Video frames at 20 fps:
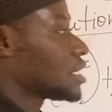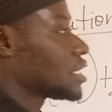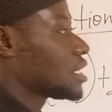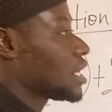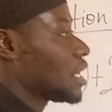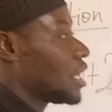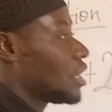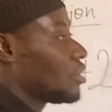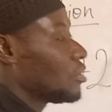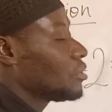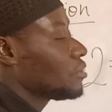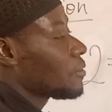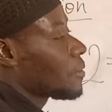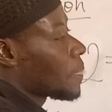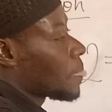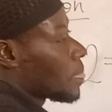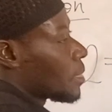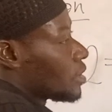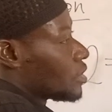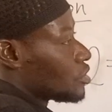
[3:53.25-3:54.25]
Now,
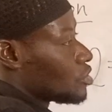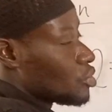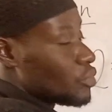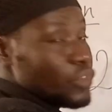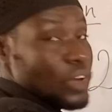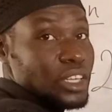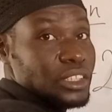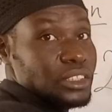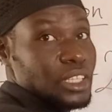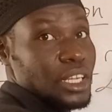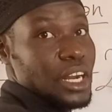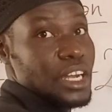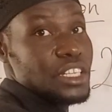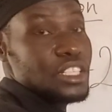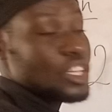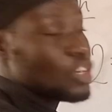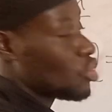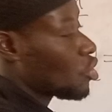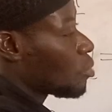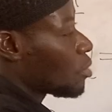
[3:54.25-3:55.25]
you
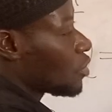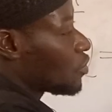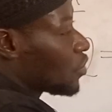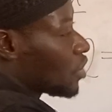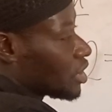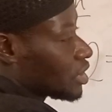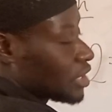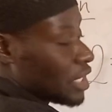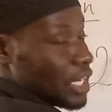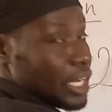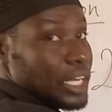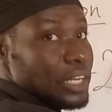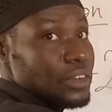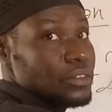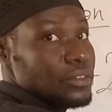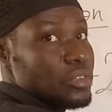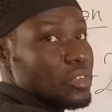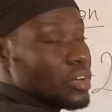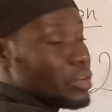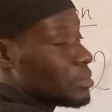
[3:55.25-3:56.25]
factorize a common factor
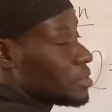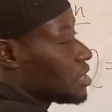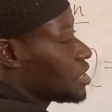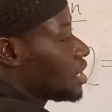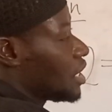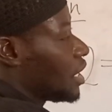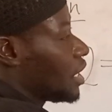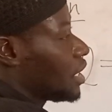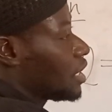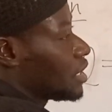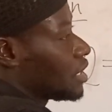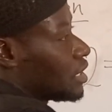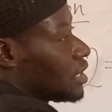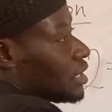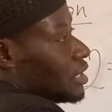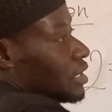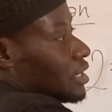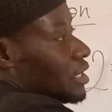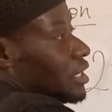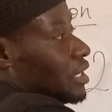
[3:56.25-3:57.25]
from here,
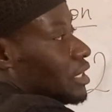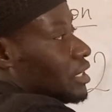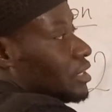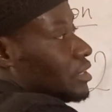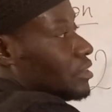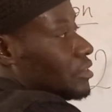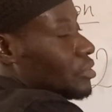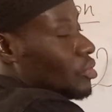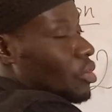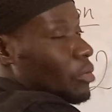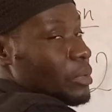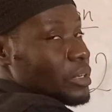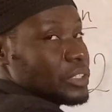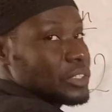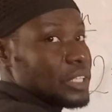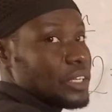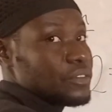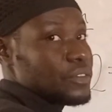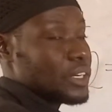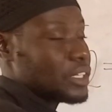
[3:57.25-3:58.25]
and you common
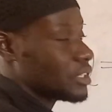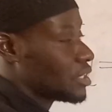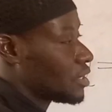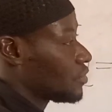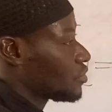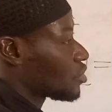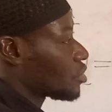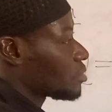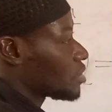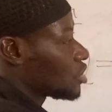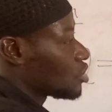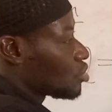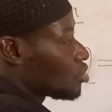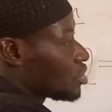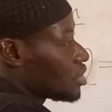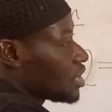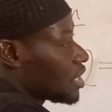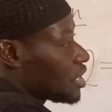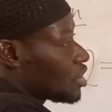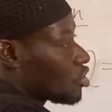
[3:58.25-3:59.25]
factor from it. So
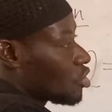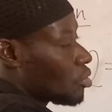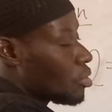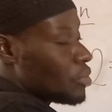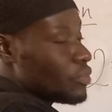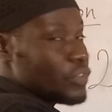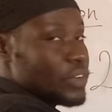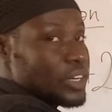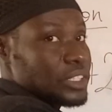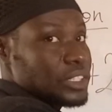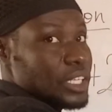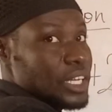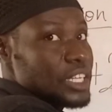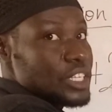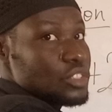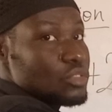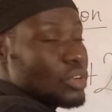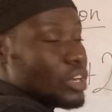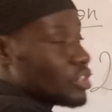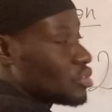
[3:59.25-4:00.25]
here the common factor
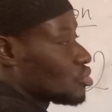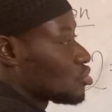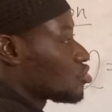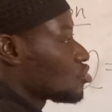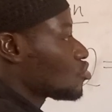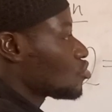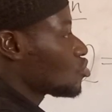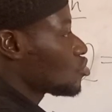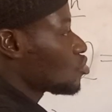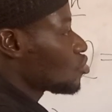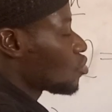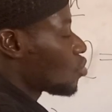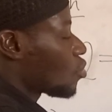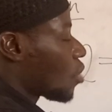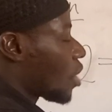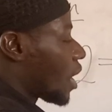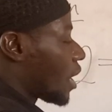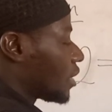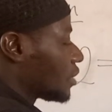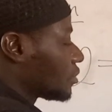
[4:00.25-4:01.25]
is what?
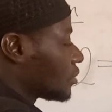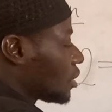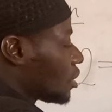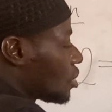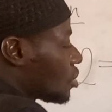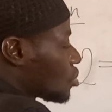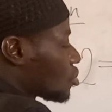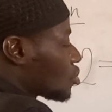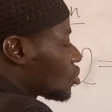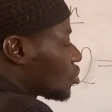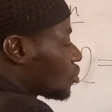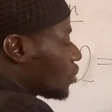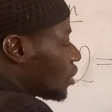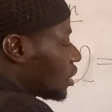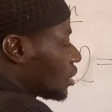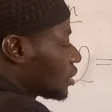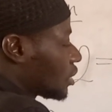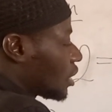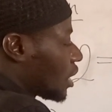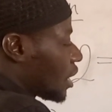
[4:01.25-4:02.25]
2y. So
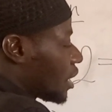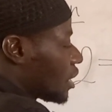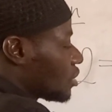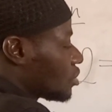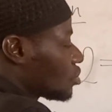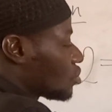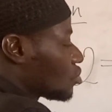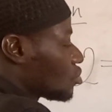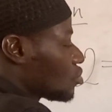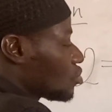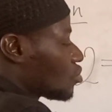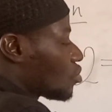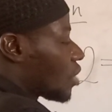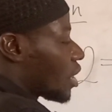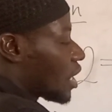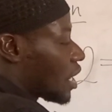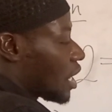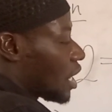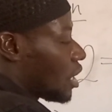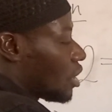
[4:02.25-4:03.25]
factorize
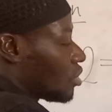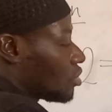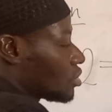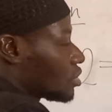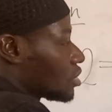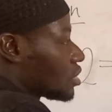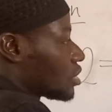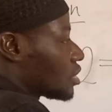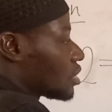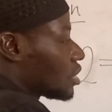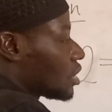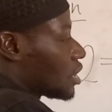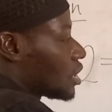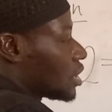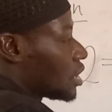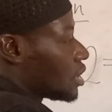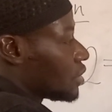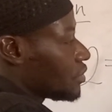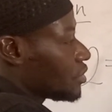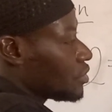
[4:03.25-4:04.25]
2y out.
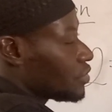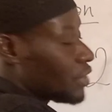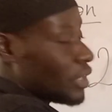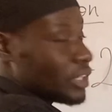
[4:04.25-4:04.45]
If you